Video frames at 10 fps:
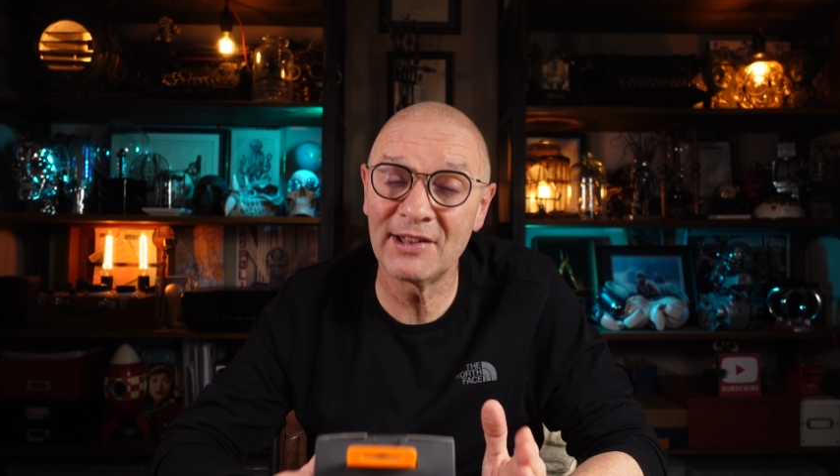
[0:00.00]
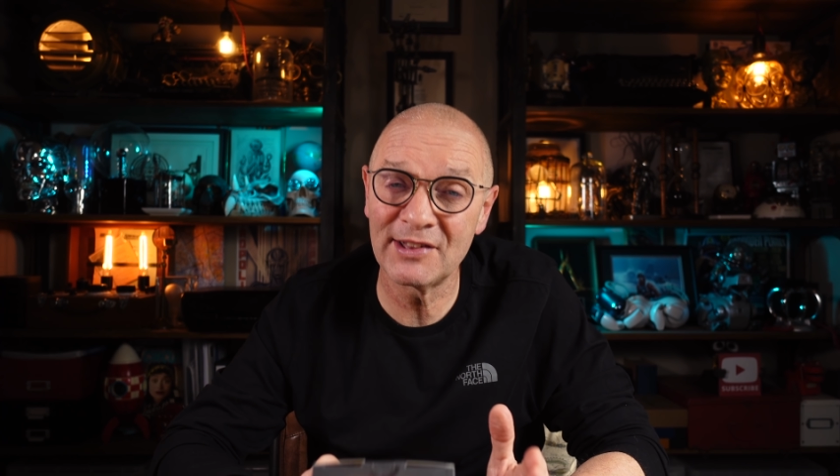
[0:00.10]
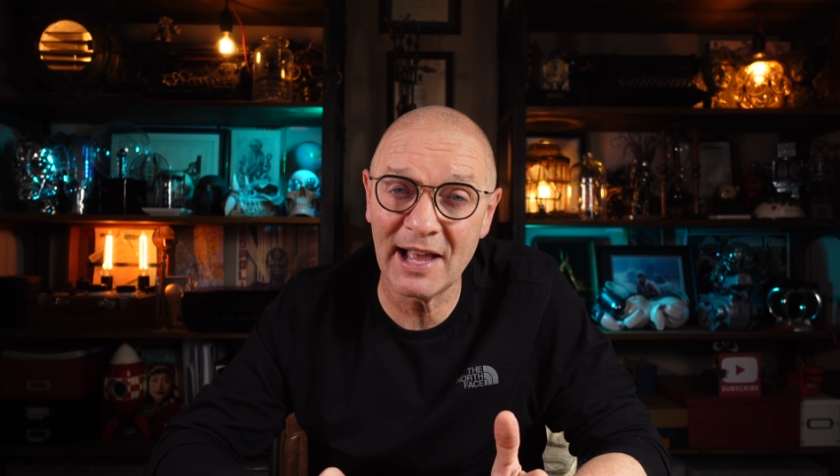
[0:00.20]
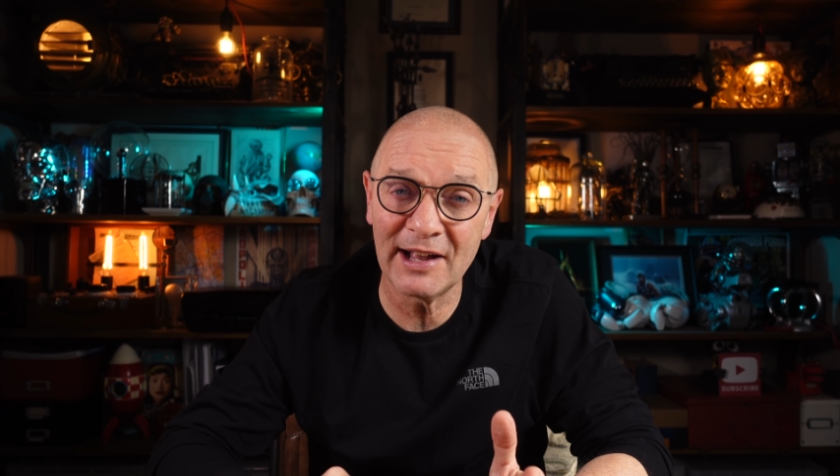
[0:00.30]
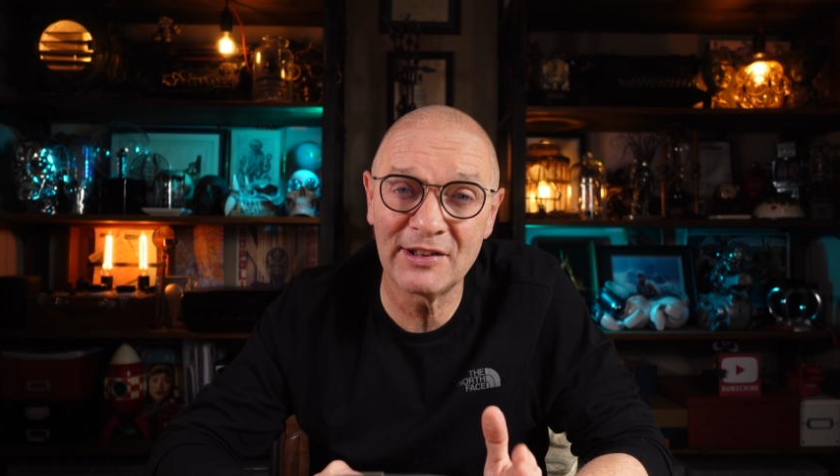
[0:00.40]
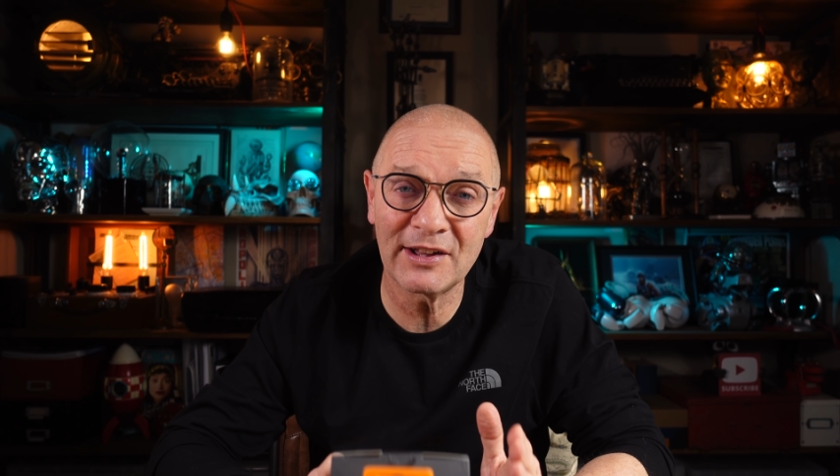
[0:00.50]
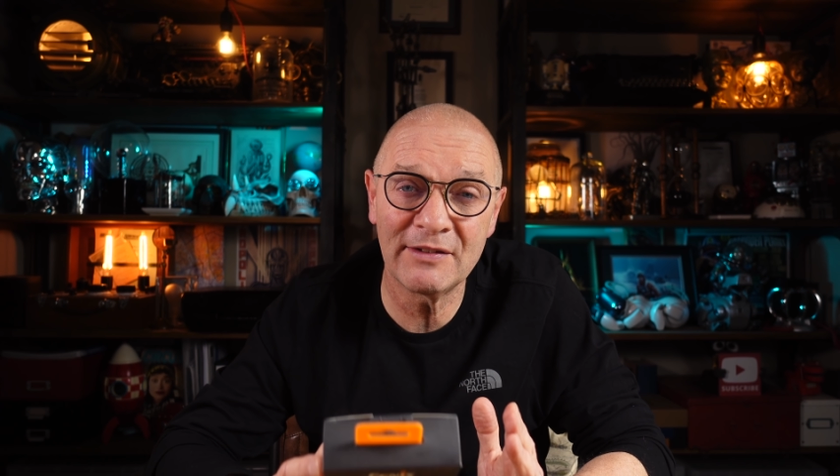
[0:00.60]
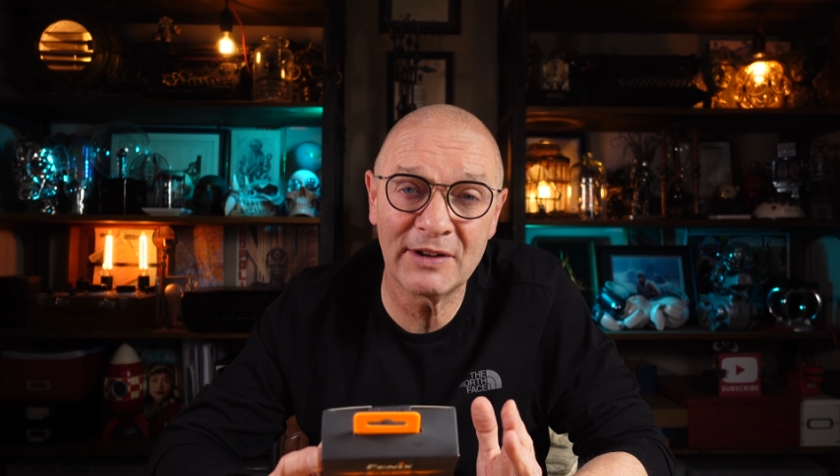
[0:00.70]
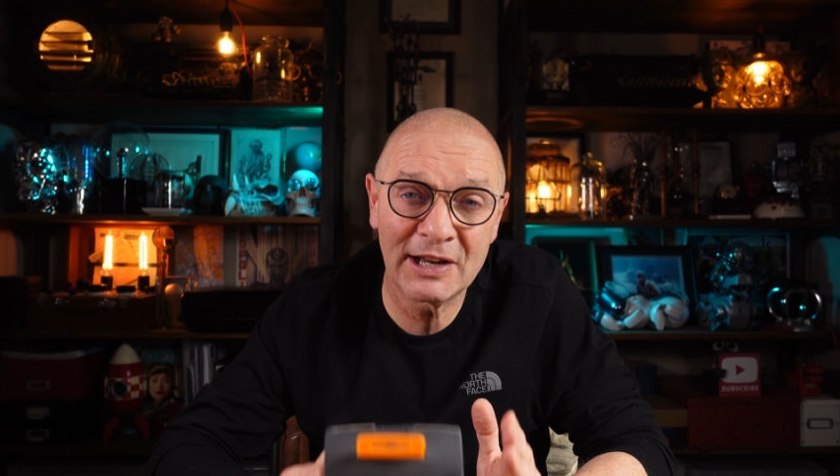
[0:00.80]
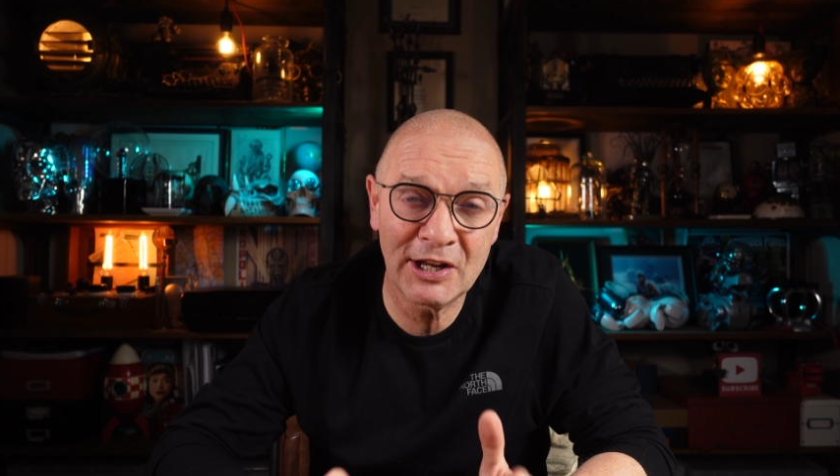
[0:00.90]
sides
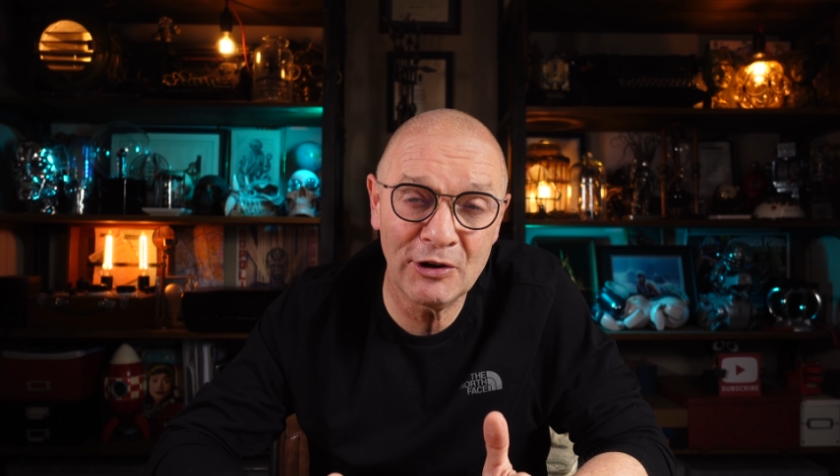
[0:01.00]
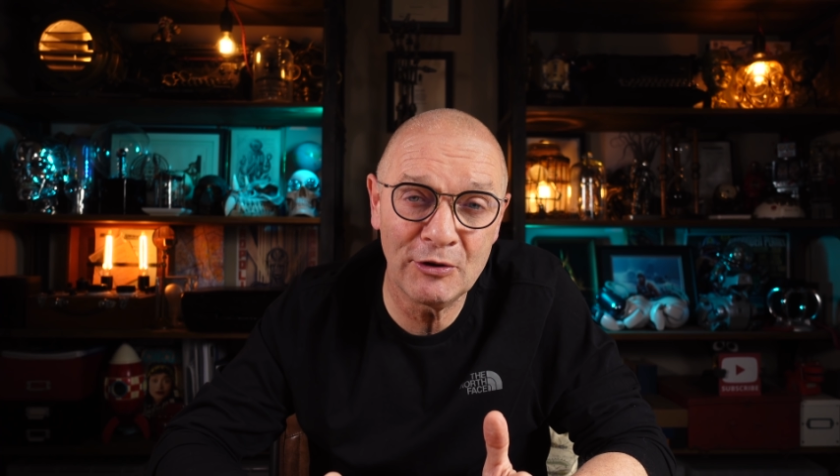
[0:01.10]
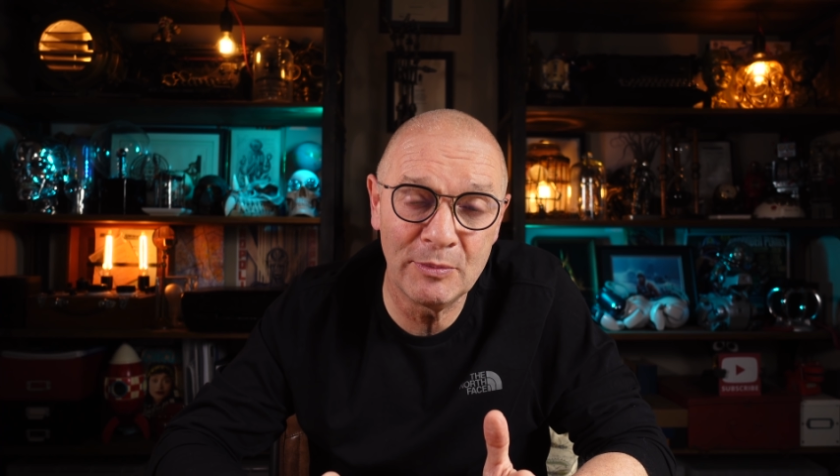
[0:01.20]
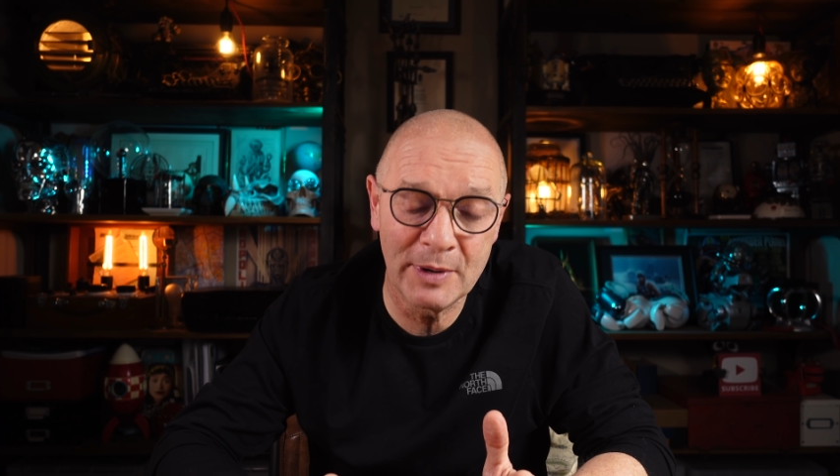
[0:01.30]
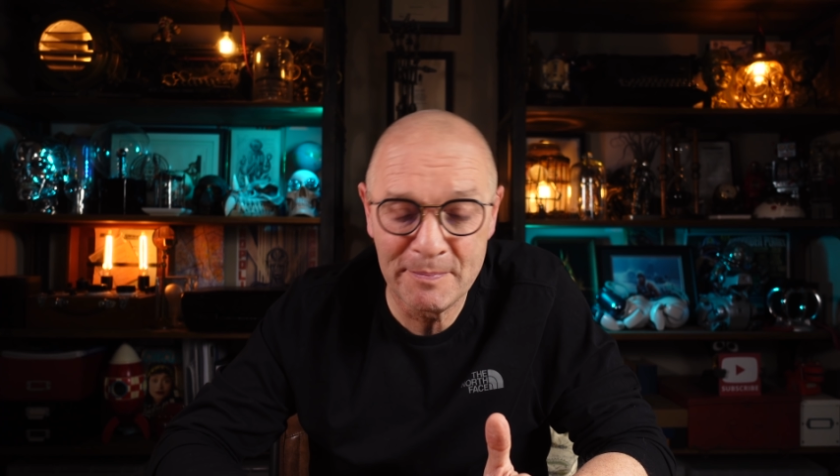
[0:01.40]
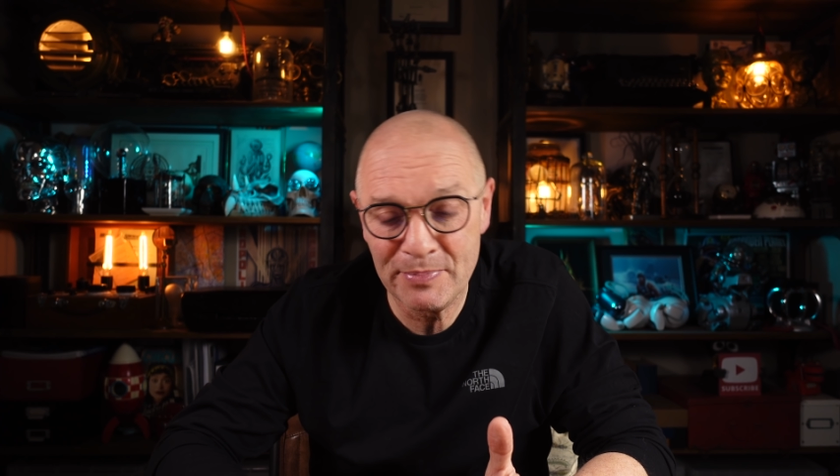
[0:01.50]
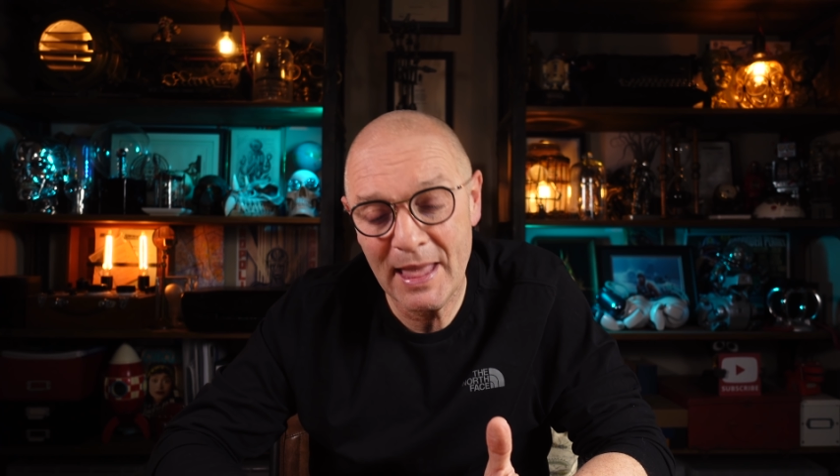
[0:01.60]
of a cube.